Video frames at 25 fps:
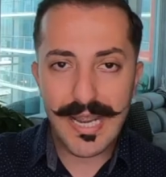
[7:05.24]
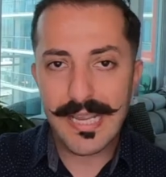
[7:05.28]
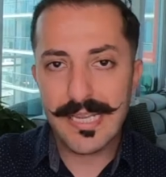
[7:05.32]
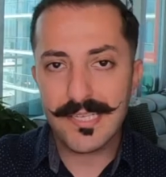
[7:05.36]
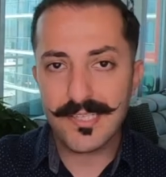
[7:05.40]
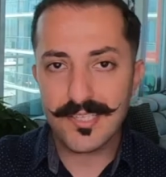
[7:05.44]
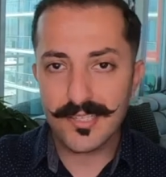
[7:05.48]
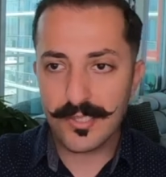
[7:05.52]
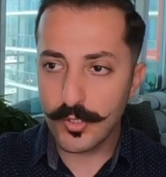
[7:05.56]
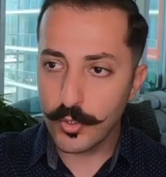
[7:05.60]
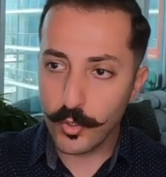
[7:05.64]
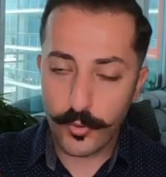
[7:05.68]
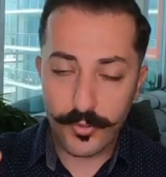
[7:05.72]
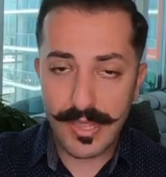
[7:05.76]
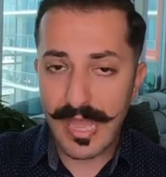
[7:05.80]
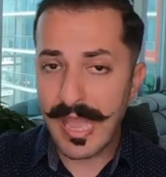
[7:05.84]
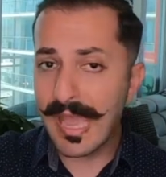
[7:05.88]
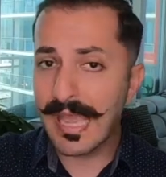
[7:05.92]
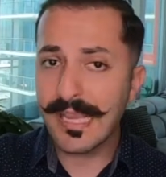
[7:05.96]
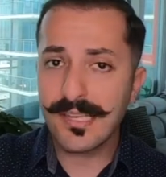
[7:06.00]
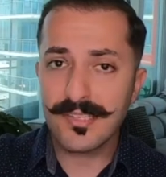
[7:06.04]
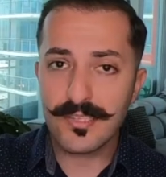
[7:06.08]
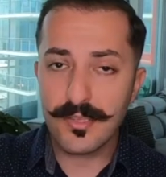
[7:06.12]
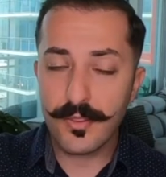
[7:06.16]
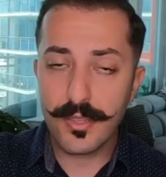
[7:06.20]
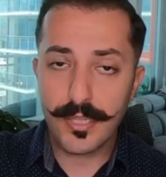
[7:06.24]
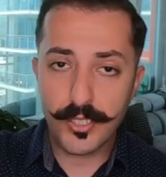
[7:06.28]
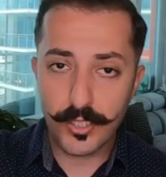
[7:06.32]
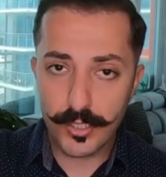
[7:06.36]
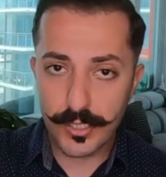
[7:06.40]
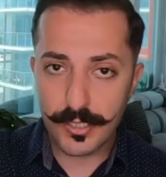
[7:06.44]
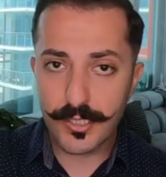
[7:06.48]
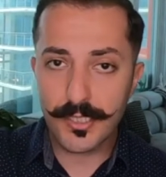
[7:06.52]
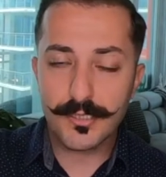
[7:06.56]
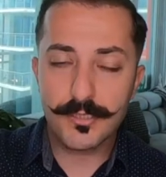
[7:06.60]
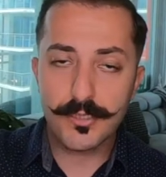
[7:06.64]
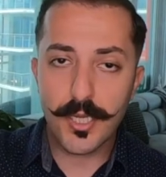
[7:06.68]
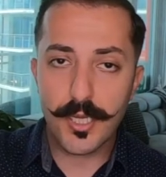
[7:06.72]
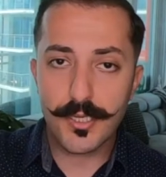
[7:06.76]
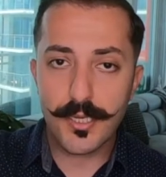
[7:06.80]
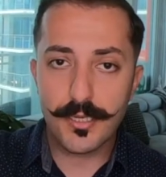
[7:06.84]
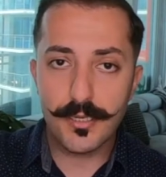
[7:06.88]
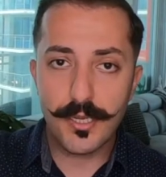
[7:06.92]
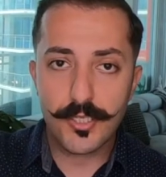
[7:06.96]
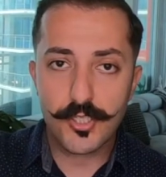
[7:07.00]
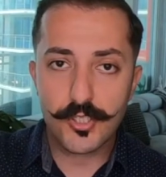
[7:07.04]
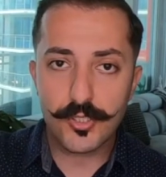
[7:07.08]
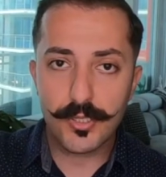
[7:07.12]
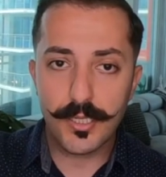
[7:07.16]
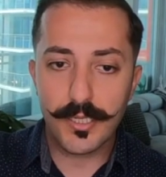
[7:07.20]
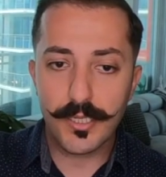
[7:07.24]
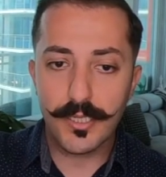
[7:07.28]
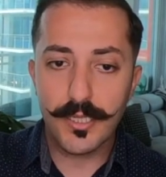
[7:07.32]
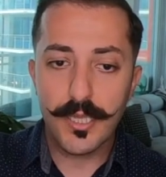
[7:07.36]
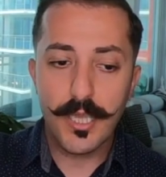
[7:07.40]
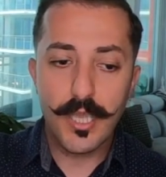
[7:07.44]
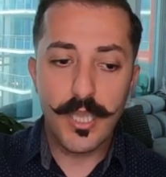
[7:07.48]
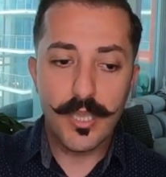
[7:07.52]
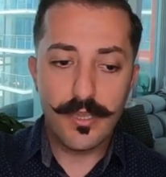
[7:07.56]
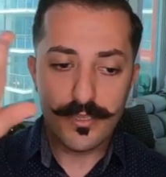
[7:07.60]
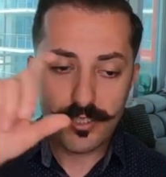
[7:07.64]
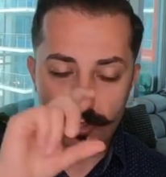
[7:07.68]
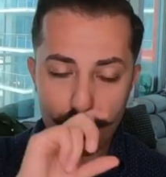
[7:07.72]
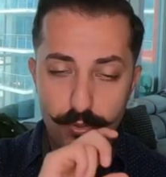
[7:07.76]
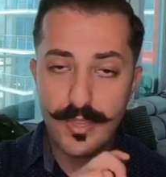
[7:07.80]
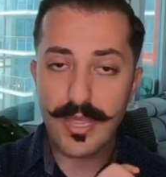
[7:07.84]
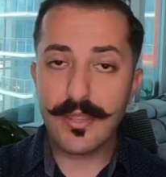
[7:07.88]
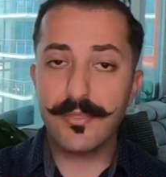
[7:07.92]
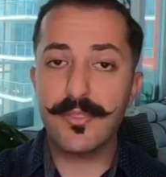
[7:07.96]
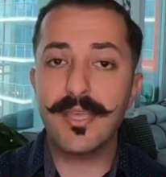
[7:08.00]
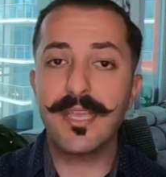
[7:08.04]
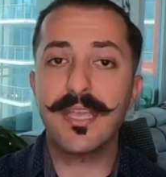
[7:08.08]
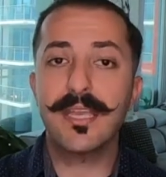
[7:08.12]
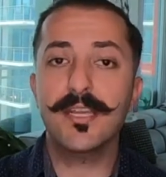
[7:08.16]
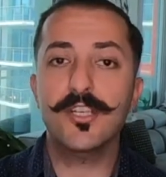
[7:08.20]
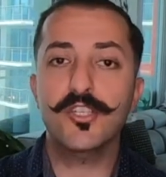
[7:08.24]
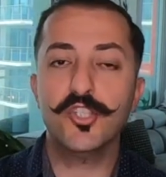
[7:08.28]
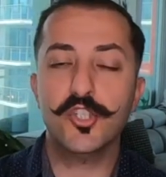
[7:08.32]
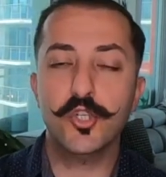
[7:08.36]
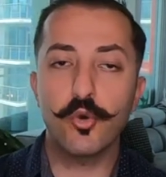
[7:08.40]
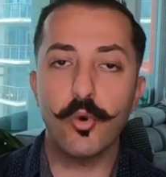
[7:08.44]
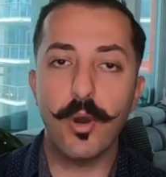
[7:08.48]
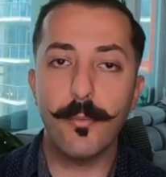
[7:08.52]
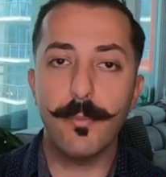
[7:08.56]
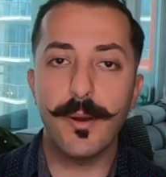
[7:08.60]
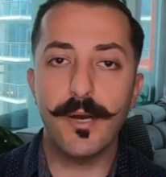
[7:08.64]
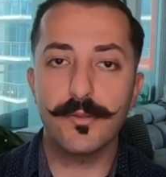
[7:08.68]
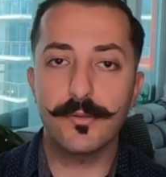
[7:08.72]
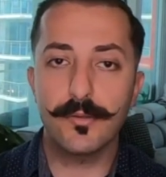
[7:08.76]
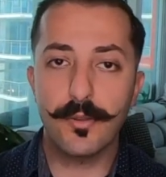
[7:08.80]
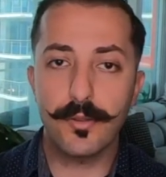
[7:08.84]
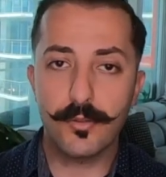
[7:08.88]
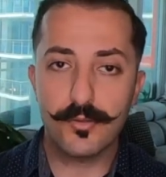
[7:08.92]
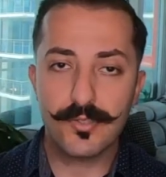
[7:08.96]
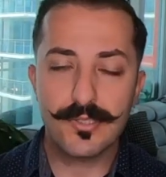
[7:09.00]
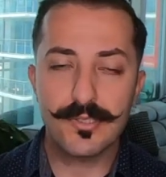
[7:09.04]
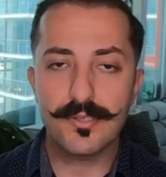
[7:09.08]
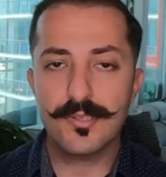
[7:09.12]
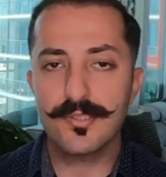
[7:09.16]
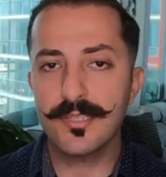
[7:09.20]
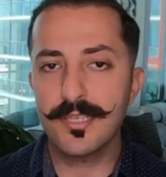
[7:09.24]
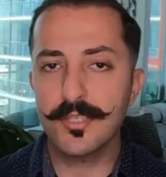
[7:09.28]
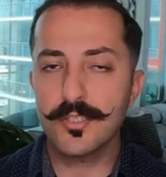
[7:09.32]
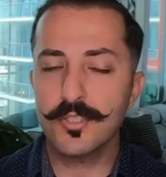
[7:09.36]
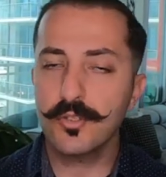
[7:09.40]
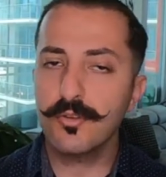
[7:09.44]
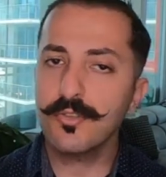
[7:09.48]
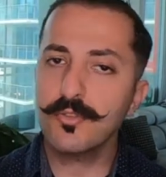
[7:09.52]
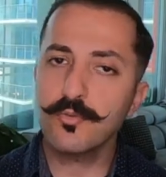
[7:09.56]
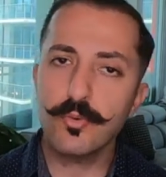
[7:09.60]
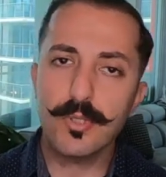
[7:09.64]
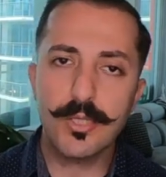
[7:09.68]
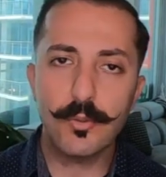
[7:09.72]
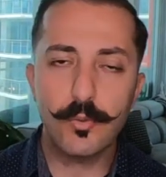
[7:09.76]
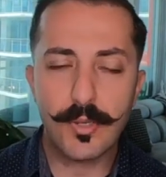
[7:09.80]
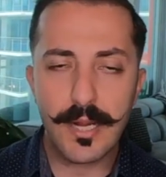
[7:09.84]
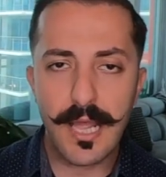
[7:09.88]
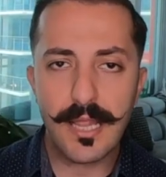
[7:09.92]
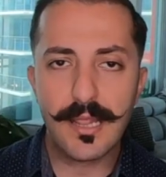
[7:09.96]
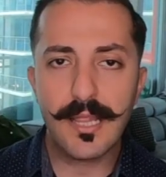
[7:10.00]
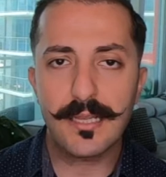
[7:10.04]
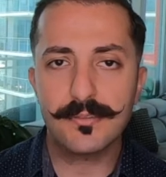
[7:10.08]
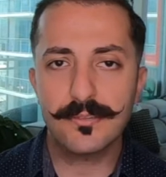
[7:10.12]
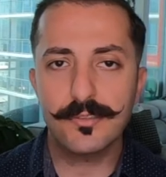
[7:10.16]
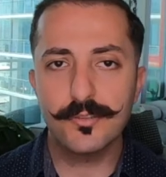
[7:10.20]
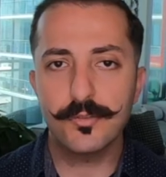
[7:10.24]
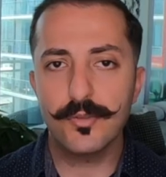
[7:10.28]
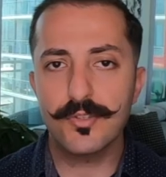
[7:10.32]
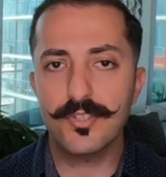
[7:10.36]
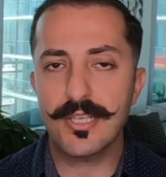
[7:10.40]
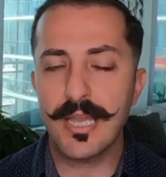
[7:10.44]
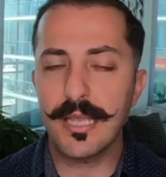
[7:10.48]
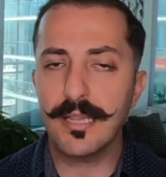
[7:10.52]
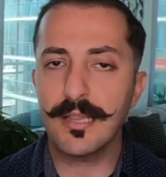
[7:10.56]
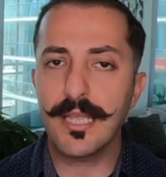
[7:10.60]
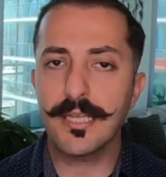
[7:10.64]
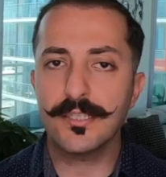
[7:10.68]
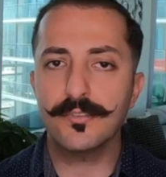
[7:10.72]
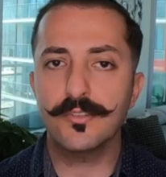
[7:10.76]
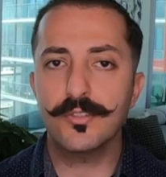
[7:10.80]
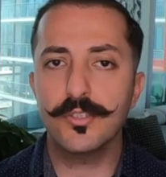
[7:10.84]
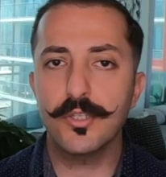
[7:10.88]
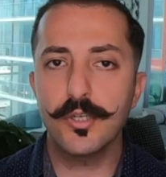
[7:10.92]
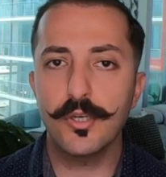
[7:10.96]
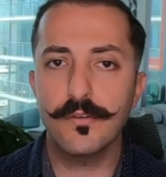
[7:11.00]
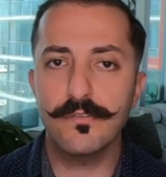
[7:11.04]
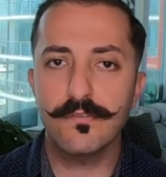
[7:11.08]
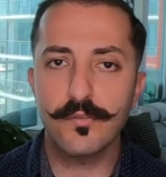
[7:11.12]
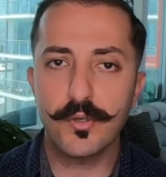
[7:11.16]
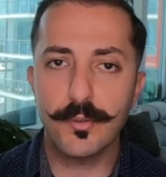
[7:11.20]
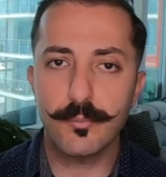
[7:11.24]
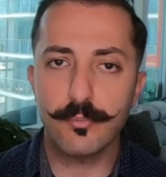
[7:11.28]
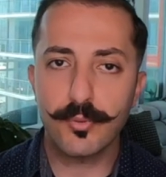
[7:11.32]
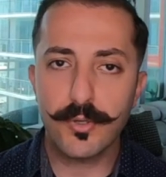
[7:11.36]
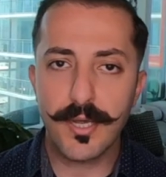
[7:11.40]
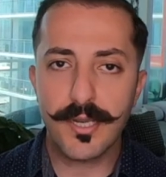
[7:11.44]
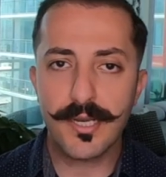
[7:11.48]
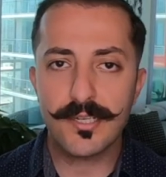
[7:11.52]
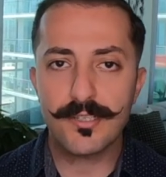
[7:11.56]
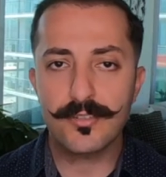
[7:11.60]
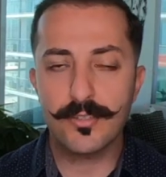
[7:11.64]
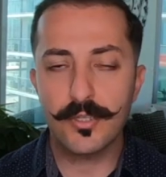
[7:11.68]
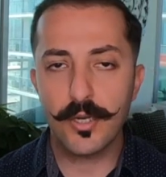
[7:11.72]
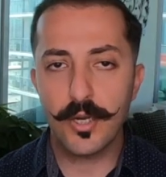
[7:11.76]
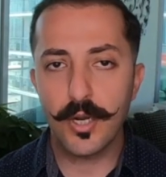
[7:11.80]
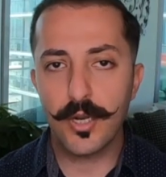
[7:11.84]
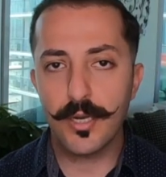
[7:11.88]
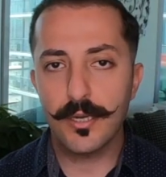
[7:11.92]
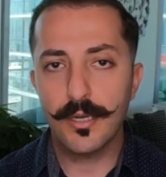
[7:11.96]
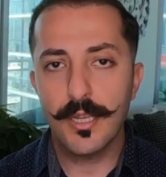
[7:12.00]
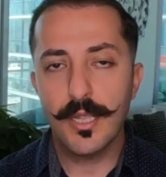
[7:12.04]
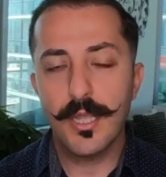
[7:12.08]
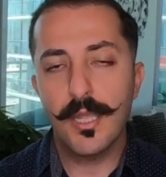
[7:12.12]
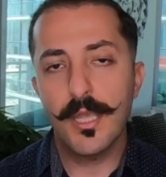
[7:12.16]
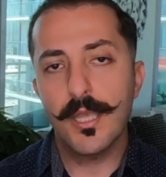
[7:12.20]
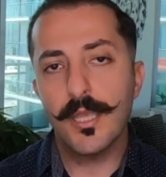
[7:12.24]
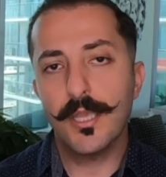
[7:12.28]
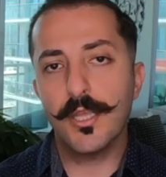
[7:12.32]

ASIN, or that ASIN that you clicked on initially, so that they can show up under those listings. Usually what I like to do is I like to go for products that are,